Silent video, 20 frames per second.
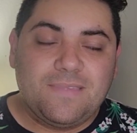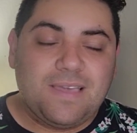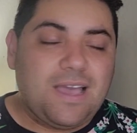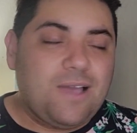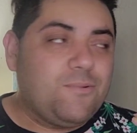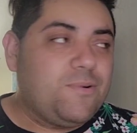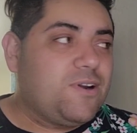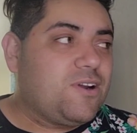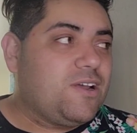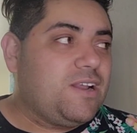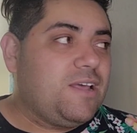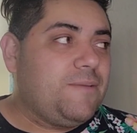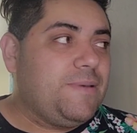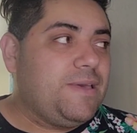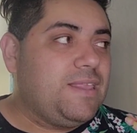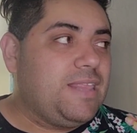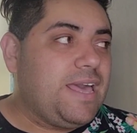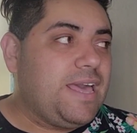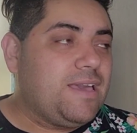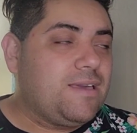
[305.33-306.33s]
And we're going to
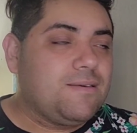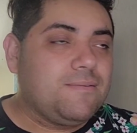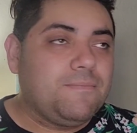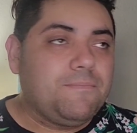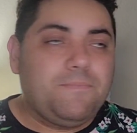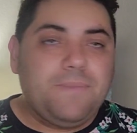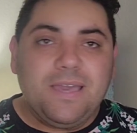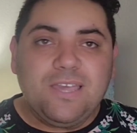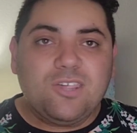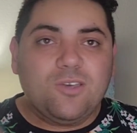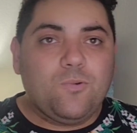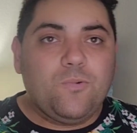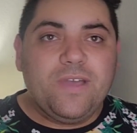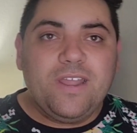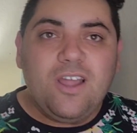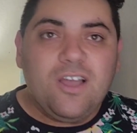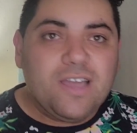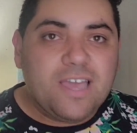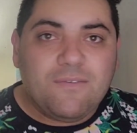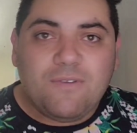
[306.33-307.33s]
be like, bitch, we
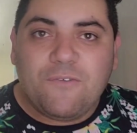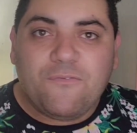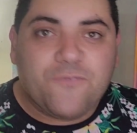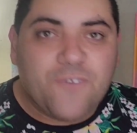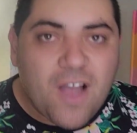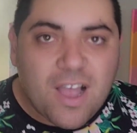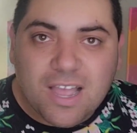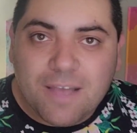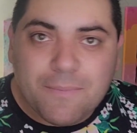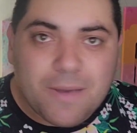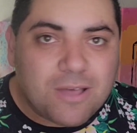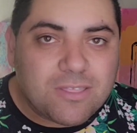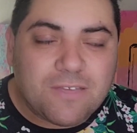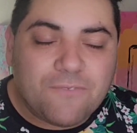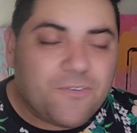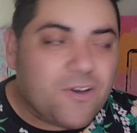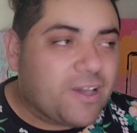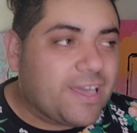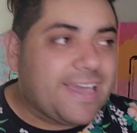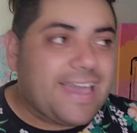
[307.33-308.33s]
don't give a fuck about
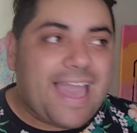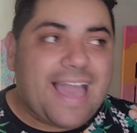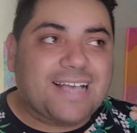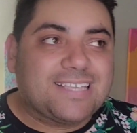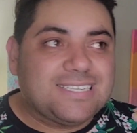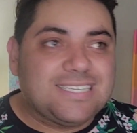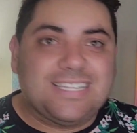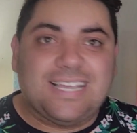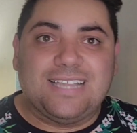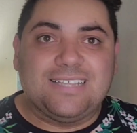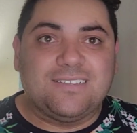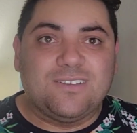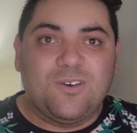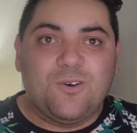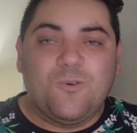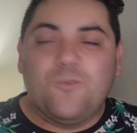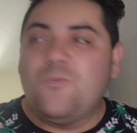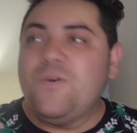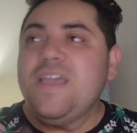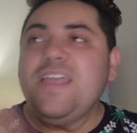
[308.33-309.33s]
the fucking accident.
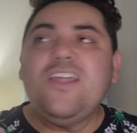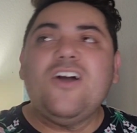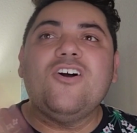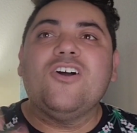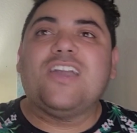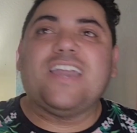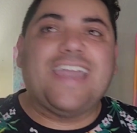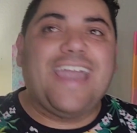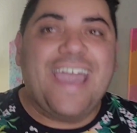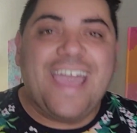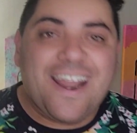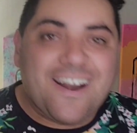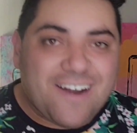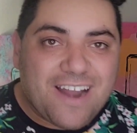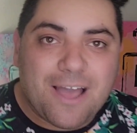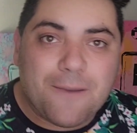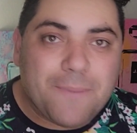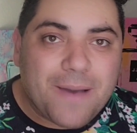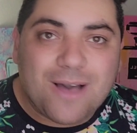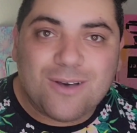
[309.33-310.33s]
We don't care
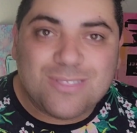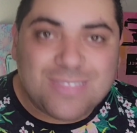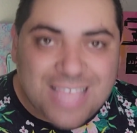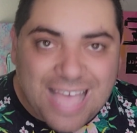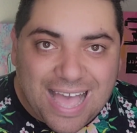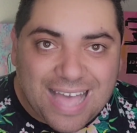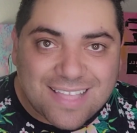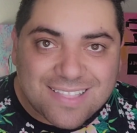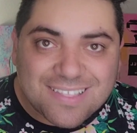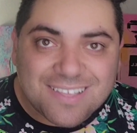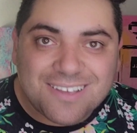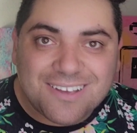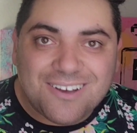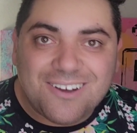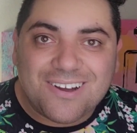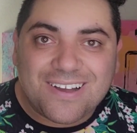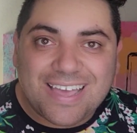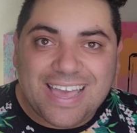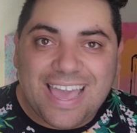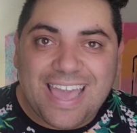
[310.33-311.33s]
about that,
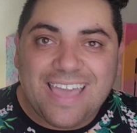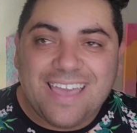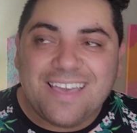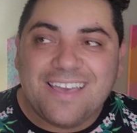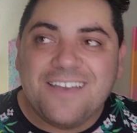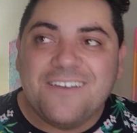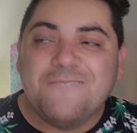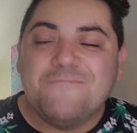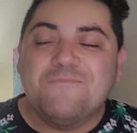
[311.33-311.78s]
okay?